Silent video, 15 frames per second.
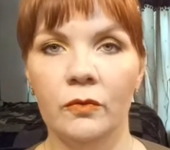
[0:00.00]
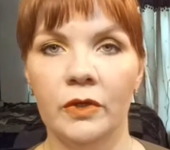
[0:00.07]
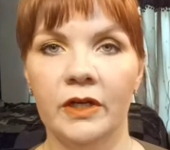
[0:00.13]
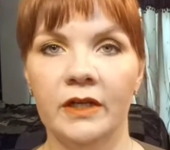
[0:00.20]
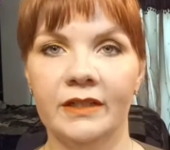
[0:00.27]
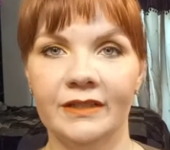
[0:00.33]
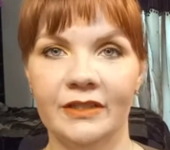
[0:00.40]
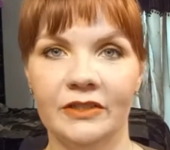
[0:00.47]
We're
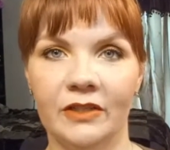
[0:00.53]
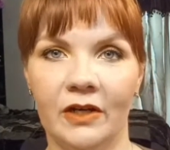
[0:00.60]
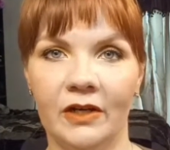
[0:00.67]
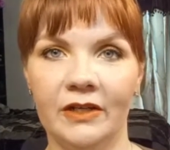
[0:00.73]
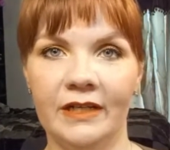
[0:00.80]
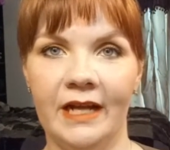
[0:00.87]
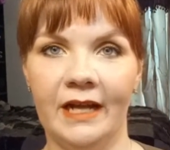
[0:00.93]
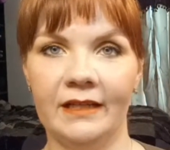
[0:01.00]
going to
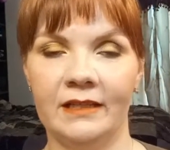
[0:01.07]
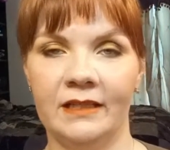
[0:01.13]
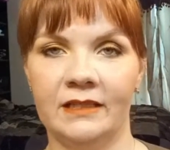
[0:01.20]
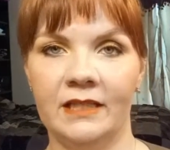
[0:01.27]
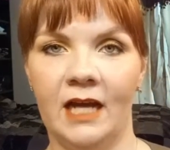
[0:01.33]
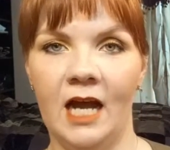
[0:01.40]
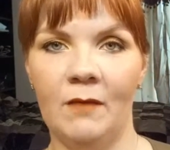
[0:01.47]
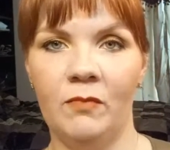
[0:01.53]
start at the
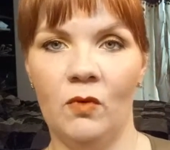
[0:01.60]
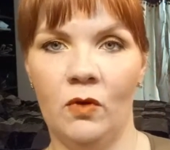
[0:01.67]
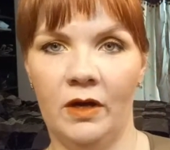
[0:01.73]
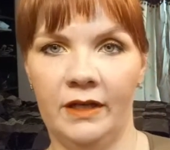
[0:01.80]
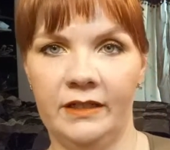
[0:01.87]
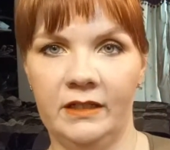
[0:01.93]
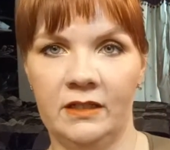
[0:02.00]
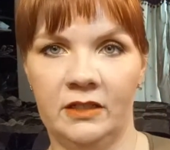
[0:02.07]
top
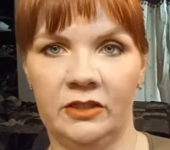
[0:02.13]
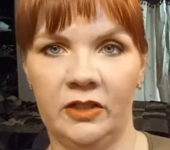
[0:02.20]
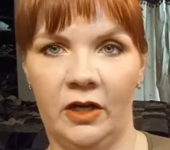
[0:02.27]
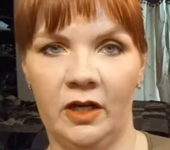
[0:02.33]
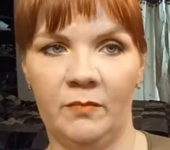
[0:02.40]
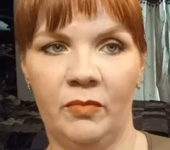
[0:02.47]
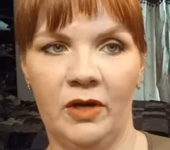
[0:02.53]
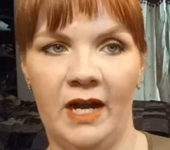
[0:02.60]
one, the
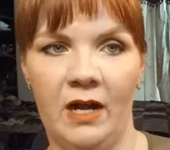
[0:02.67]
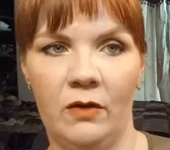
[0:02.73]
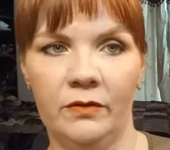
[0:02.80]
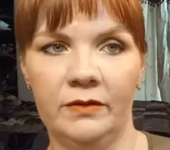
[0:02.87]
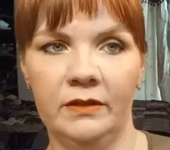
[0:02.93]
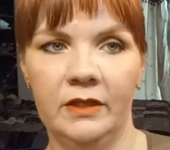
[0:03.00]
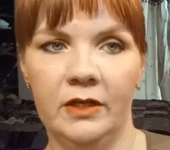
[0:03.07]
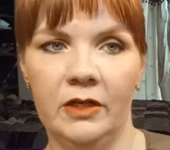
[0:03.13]
dark
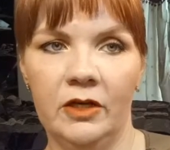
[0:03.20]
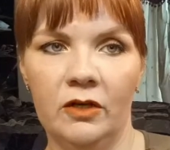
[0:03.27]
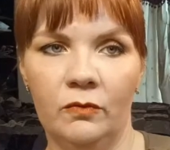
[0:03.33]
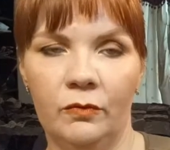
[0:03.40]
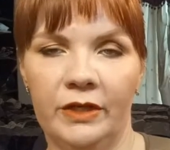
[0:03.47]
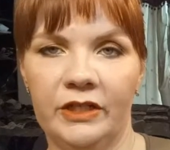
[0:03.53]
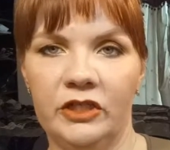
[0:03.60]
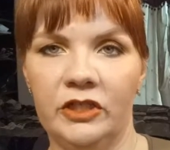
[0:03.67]
brown,
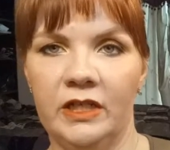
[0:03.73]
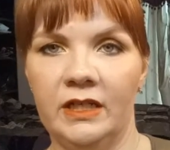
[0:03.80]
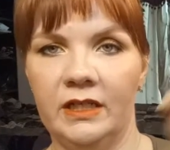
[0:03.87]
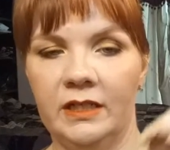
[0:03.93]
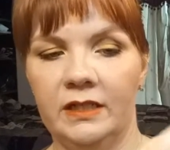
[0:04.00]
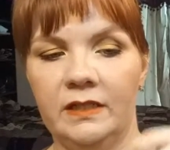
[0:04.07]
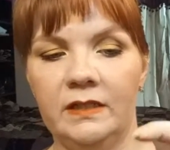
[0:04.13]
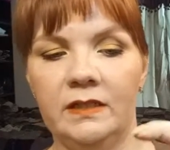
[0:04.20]
which
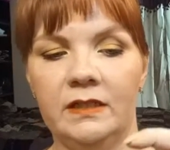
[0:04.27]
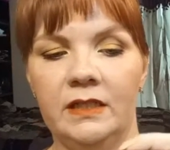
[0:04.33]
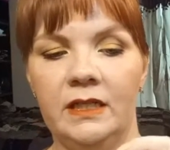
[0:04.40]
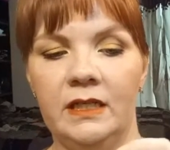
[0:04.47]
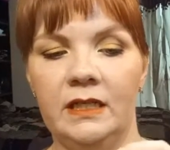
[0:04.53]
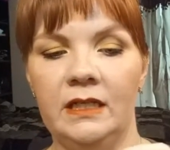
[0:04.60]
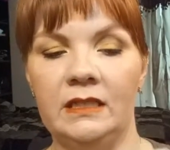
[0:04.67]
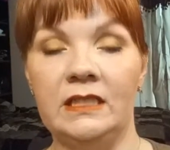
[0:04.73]
is,
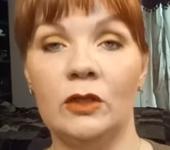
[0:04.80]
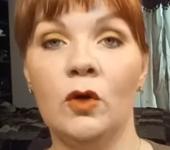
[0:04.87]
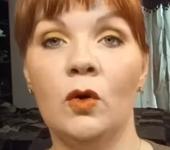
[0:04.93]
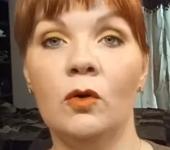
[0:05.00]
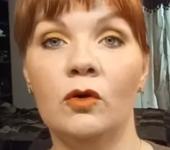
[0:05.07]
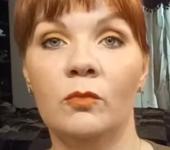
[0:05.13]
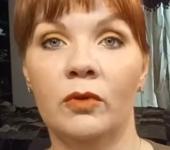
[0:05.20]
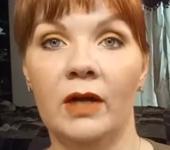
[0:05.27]
it's a
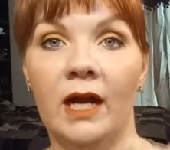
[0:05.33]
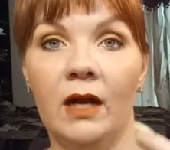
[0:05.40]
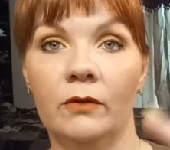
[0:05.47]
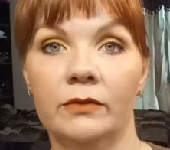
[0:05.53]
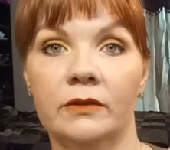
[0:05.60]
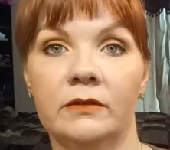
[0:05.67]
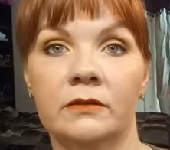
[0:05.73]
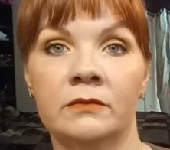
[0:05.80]
cool
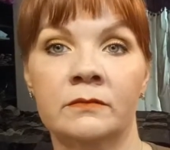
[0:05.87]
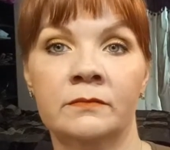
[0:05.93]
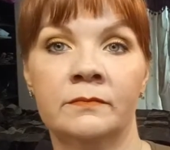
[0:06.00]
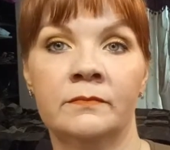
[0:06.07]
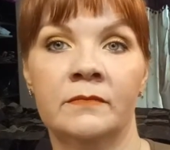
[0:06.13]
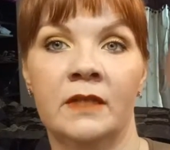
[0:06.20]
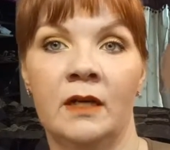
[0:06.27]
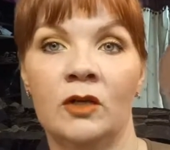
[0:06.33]
brown,
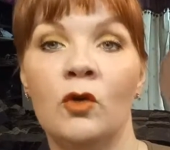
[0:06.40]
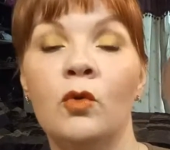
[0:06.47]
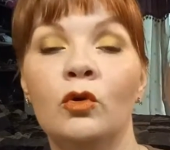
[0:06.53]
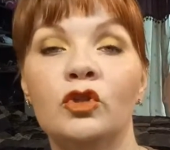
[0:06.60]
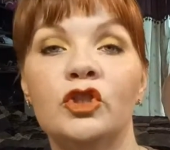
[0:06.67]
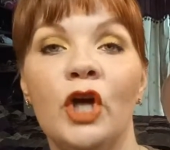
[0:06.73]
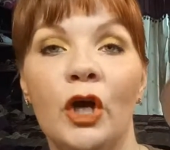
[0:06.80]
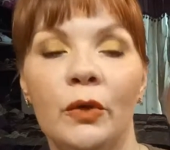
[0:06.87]
a
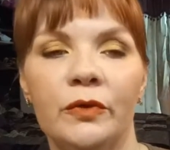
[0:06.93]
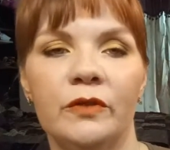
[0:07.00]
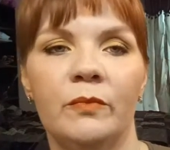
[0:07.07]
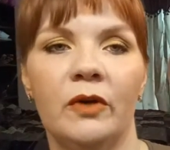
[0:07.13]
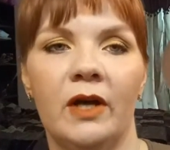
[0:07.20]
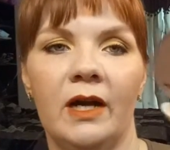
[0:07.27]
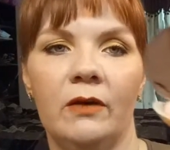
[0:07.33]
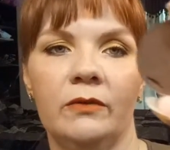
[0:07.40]
cool toned
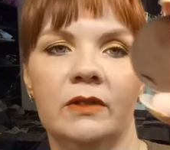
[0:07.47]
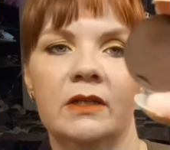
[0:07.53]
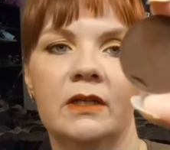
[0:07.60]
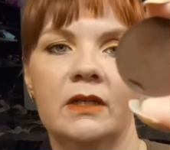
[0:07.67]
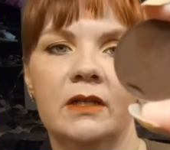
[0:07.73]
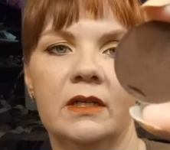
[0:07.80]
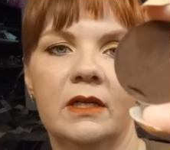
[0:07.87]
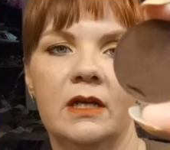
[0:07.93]
brown.
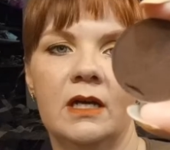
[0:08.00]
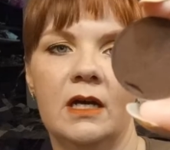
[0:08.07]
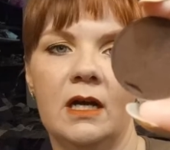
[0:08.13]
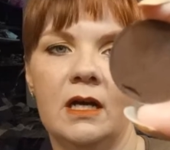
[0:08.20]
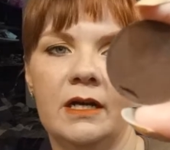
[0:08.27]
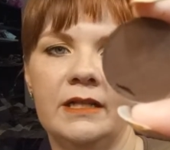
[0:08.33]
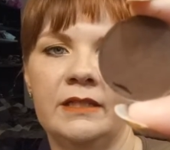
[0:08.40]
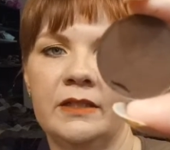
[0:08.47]

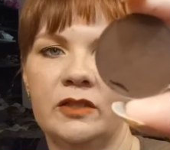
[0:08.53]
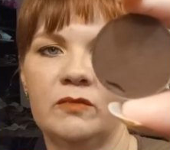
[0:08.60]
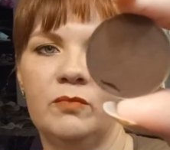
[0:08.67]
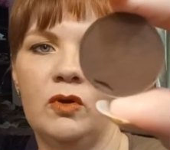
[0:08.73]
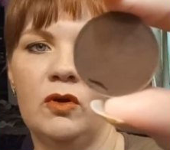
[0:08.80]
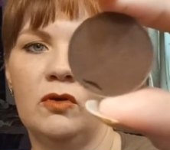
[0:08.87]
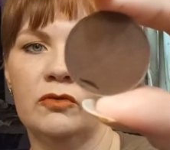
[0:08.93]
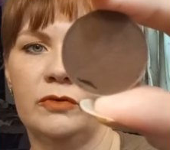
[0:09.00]
It doesn't
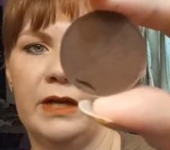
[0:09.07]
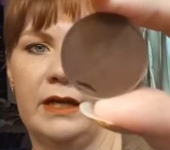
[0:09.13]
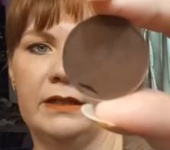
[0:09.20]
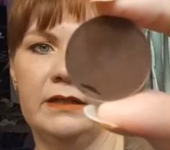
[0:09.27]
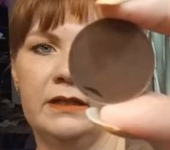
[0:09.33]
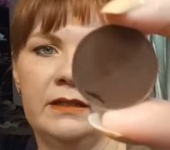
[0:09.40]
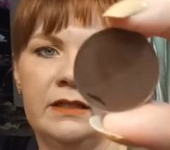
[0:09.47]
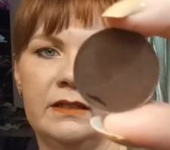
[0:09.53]
pull
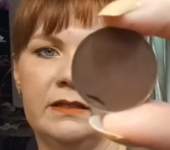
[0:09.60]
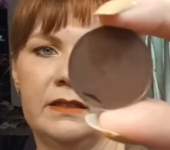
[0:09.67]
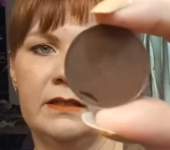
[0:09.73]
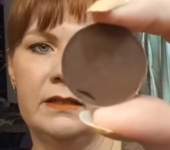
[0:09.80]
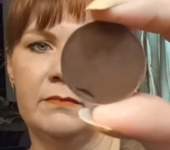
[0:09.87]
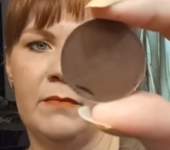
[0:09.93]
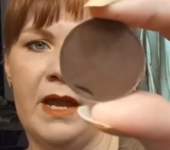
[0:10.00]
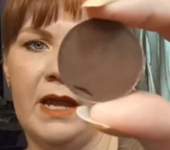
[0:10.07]
red, and this
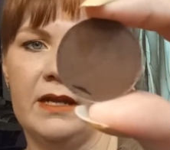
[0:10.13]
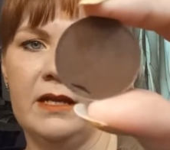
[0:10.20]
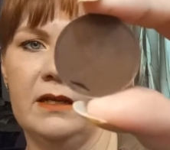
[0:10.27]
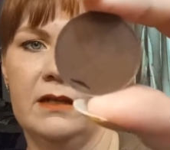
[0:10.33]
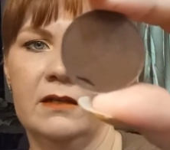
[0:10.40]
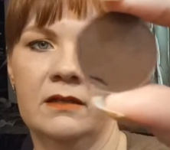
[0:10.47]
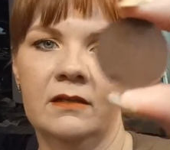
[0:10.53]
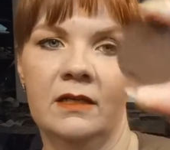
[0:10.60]
is
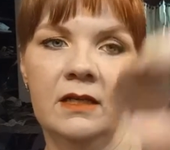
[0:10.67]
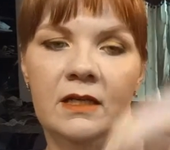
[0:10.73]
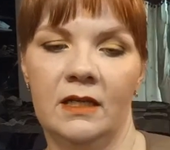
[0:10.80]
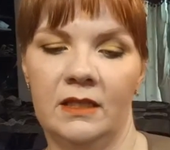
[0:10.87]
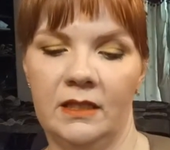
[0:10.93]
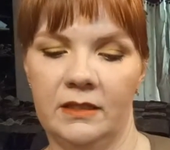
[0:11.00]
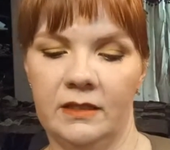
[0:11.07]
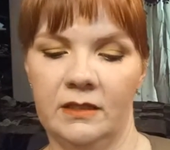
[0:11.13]
Manic.
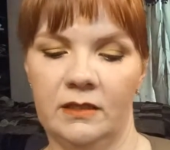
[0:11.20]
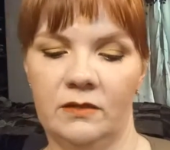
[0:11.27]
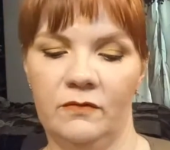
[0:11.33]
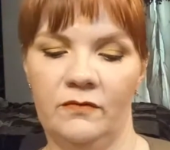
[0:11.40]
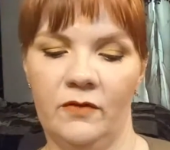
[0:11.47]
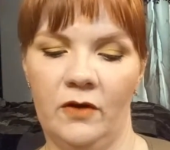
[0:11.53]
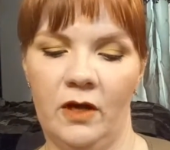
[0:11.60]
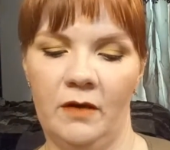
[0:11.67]
This is
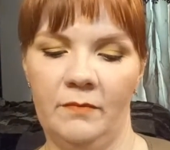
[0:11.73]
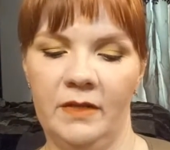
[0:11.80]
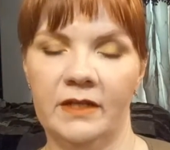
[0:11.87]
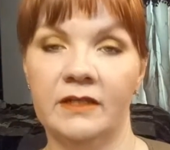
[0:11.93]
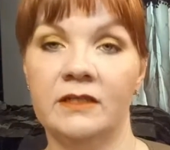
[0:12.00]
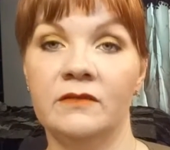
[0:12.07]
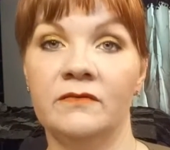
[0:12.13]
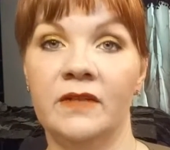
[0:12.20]
from
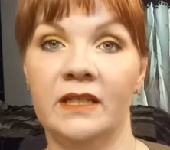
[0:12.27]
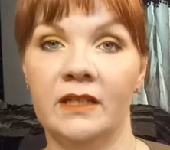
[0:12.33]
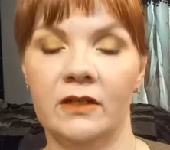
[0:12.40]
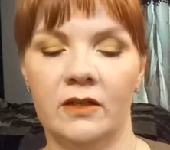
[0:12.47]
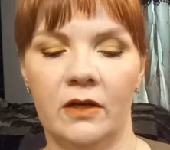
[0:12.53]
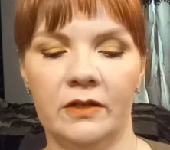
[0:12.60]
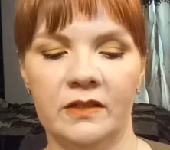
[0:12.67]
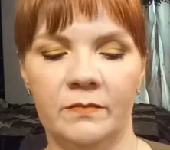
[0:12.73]
Divina
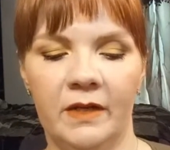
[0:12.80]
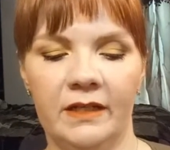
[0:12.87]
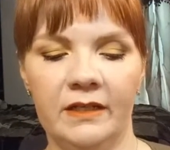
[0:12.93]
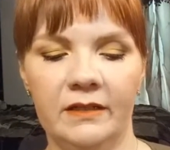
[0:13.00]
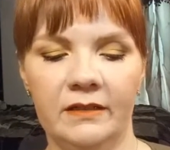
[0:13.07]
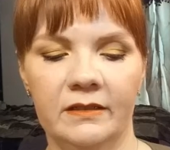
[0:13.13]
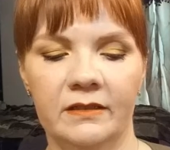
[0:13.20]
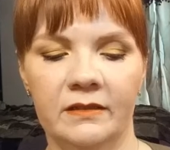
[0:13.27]

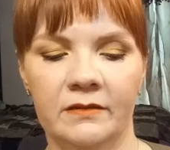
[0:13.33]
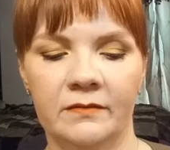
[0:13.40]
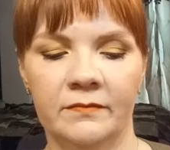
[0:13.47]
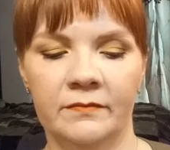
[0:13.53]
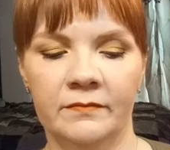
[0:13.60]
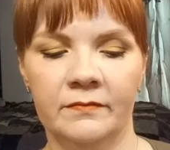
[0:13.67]
Cosmetics.